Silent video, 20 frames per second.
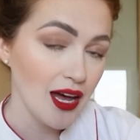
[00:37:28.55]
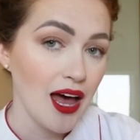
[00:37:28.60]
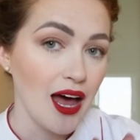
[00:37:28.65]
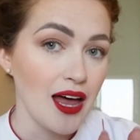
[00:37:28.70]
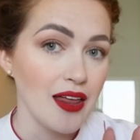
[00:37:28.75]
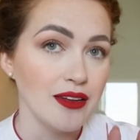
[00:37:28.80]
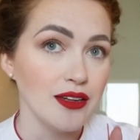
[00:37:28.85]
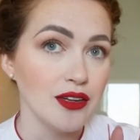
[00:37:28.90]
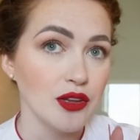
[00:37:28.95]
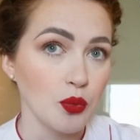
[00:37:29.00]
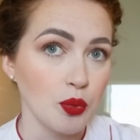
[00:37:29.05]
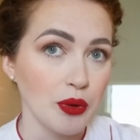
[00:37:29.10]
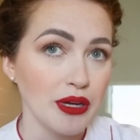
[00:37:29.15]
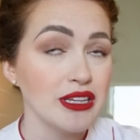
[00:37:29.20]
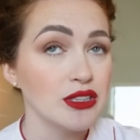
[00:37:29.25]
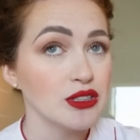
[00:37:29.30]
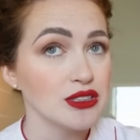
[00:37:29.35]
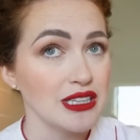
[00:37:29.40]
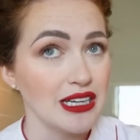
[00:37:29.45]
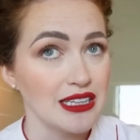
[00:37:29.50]
and the
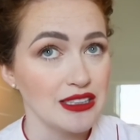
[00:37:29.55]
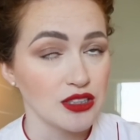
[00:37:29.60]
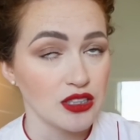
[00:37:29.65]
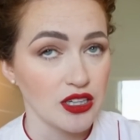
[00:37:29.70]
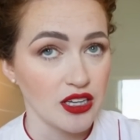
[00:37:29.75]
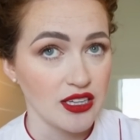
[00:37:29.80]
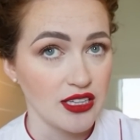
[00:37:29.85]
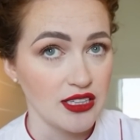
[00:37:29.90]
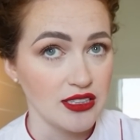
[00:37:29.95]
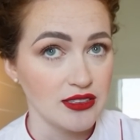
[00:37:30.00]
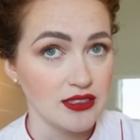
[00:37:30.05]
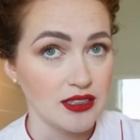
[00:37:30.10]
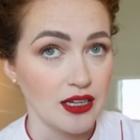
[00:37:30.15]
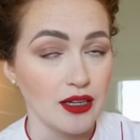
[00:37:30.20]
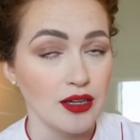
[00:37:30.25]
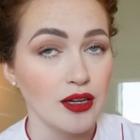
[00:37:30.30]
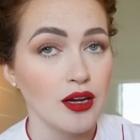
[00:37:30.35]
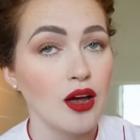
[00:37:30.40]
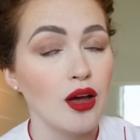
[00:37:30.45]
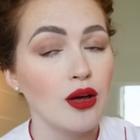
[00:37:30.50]
week doesn't end on a Thursday,
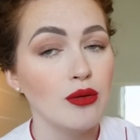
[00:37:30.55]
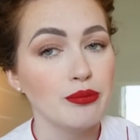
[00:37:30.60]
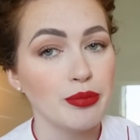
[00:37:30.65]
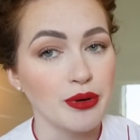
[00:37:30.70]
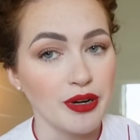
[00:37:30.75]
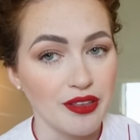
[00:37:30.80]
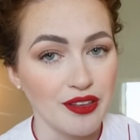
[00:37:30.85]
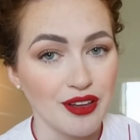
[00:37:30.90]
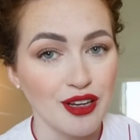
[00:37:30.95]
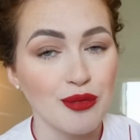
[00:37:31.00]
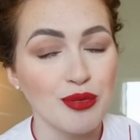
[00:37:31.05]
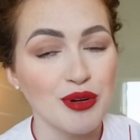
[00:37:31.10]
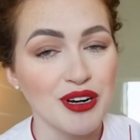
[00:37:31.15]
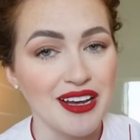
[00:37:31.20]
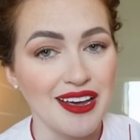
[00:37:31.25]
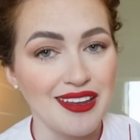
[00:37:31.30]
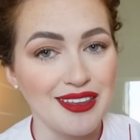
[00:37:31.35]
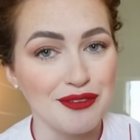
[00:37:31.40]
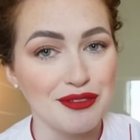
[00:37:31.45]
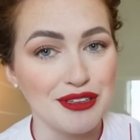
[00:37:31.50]
but I think I'm going
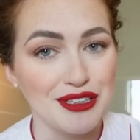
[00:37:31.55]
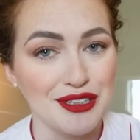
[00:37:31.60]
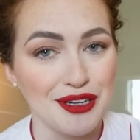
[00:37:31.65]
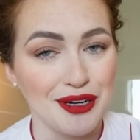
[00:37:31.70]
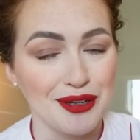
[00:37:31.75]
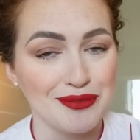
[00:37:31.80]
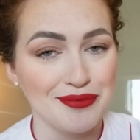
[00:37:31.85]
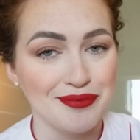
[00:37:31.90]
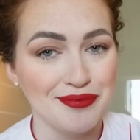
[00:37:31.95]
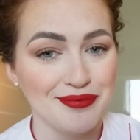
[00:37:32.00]
to end the video